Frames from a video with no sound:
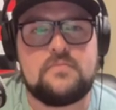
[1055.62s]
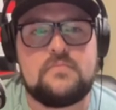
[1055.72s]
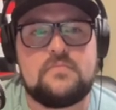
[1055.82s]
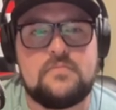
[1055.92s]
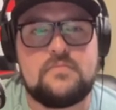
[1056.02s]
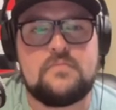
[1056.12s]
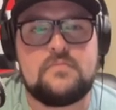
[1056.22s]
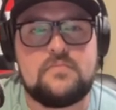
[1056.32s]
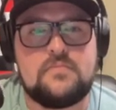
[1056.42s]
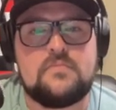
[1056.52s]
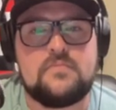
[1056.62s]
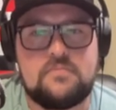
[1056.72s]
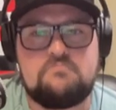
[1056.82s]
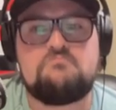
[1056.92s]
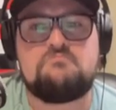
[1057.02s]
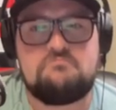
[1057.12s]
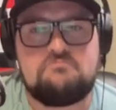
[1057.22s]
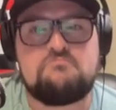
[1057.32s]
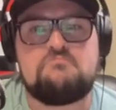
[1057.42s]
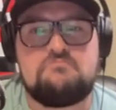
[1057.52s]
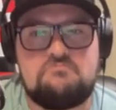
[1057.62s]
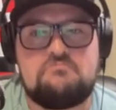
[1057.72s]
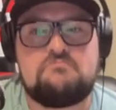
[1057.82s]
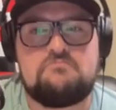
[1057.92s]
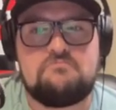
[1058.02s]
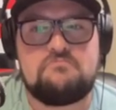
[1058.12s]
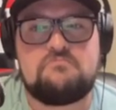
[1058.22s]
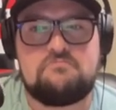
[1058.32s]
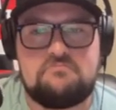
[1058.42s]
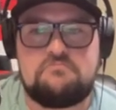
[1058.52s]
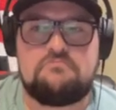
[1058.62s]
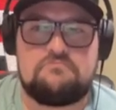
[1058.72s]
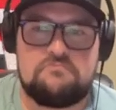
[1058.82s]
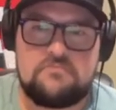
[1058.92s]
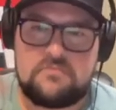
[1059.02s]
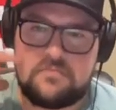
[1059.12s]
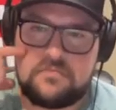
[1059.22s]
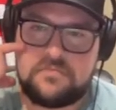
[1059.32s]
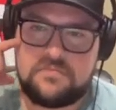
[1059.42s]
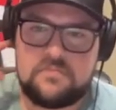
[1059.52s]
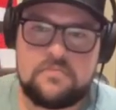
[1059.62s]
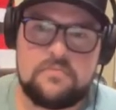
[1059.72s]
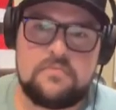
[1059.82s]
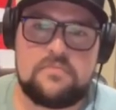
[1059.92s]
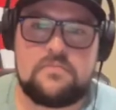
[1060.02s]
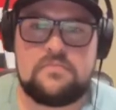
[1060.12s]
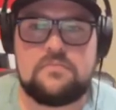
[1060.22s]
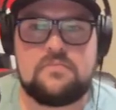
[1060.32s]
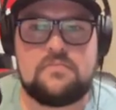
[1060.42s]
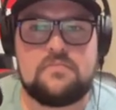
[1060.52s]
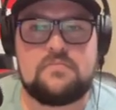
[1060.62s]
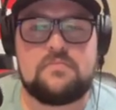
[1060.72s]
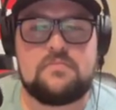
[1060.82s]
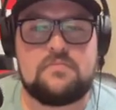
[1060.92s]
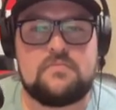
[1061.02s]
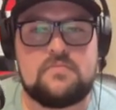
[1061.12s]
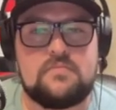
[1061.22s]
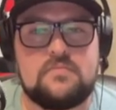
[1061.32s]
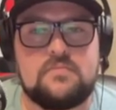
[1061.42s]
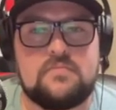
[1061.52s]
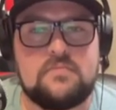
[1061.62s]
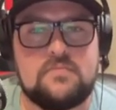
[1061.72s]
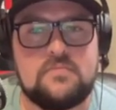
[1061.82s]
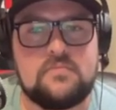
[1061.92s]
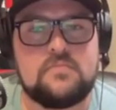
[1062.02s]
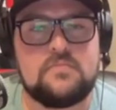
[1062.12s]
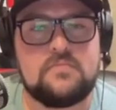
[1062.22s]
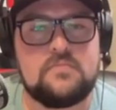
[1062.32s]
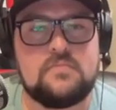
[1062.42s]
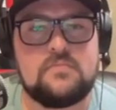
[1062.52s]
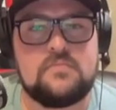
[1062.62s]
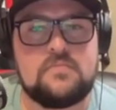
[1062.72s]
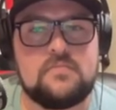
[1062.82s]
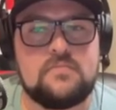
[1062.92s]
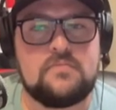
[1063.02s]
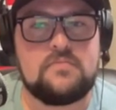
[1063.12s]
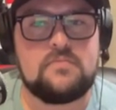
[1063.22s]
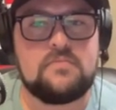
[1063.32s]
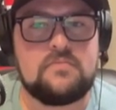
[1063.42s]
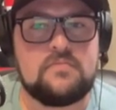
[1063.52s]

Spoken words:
No words are spoken by the person on screen.